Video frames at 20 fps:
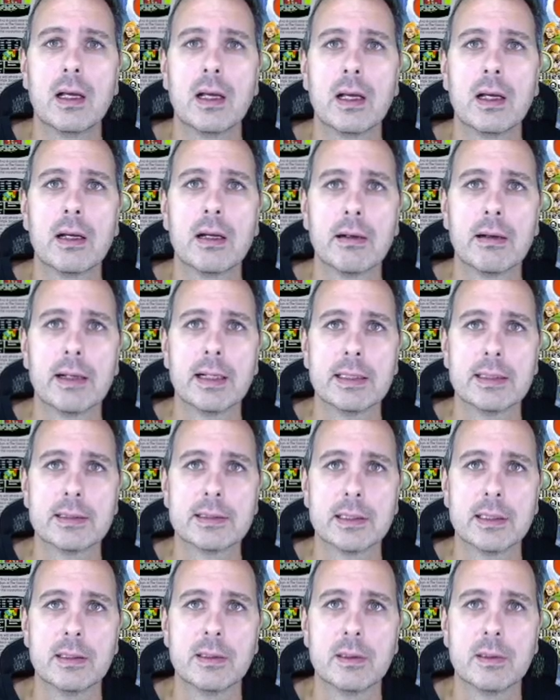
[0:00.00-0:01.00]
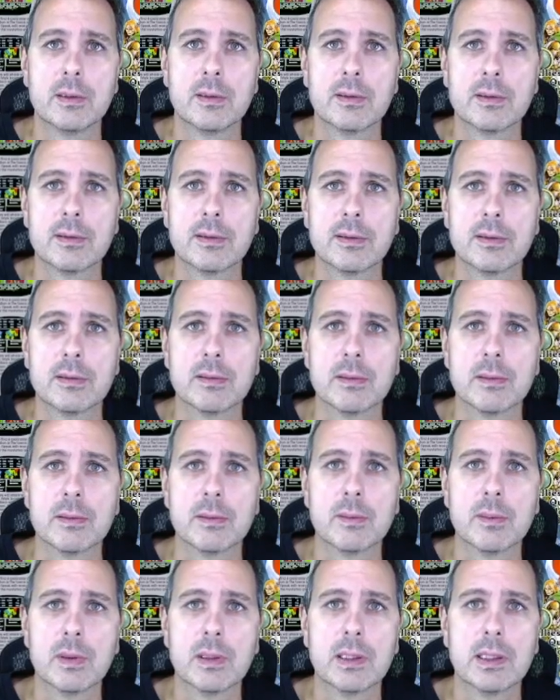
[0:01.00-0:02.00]
All right.
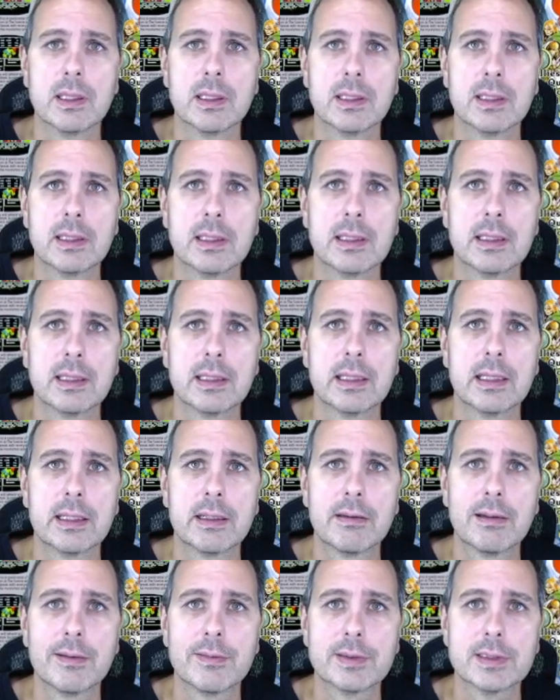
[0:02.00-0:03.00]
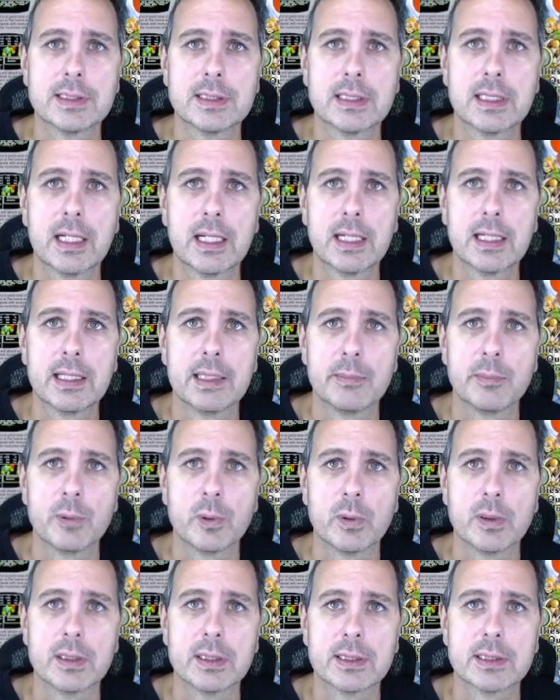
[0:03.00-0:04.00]
So I don't have a ton of hit
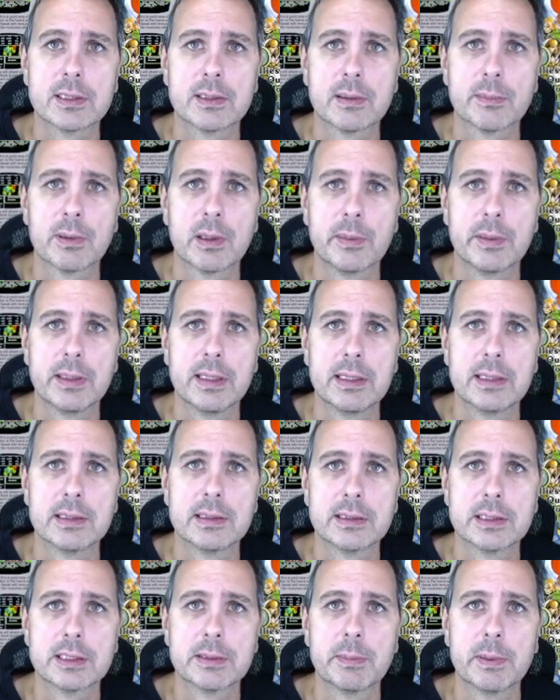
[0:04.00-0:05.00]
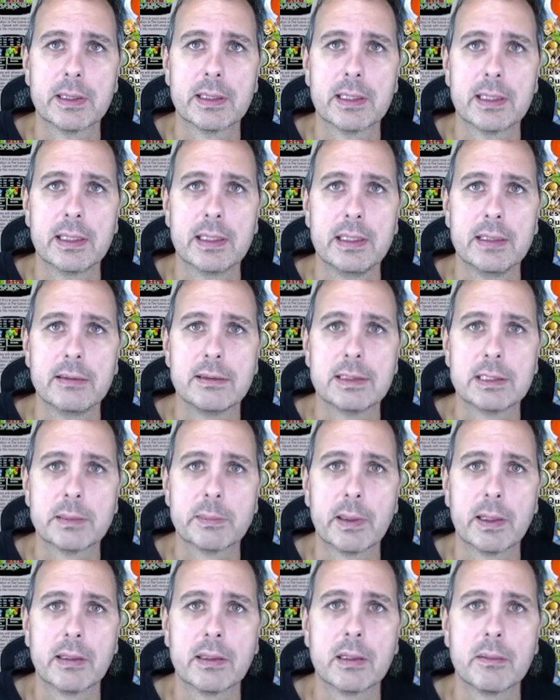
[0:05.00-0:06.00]
points. So I'll probably need to spend a healing
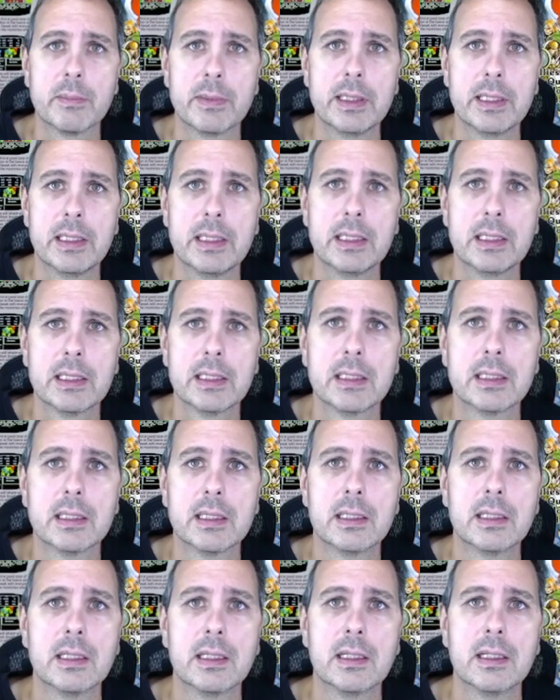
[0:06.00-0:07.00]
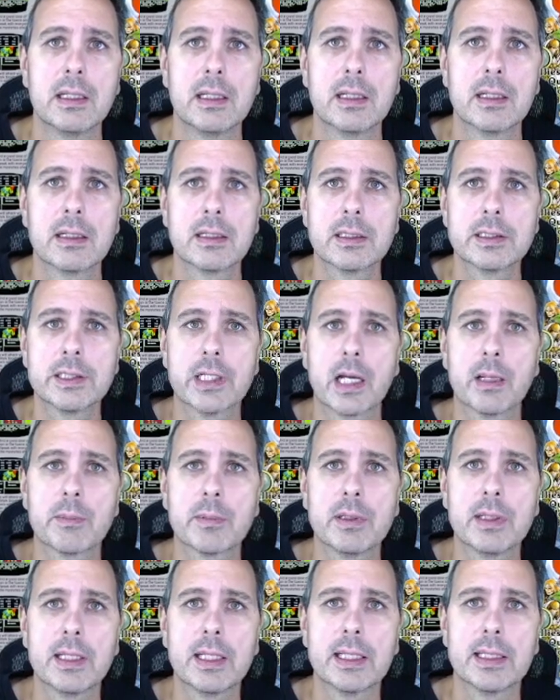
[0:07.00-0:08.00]
spell on me. Good job,
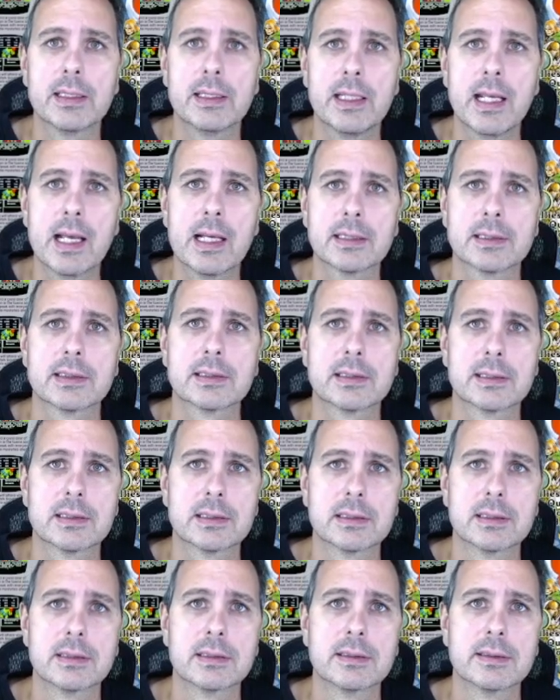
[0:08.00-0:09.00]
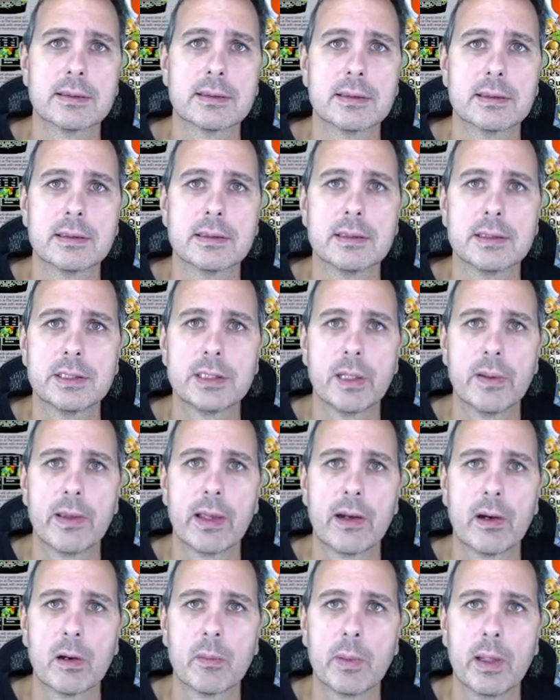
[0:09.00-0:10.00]
Glenn. Yes. Show
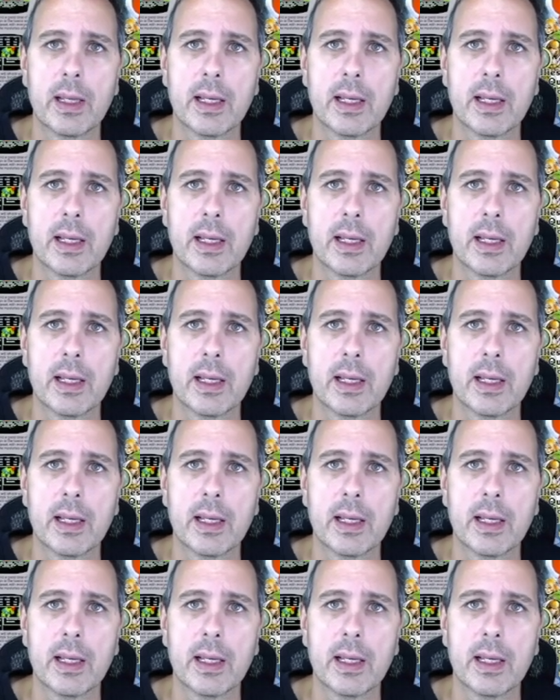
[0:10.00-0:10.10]
that army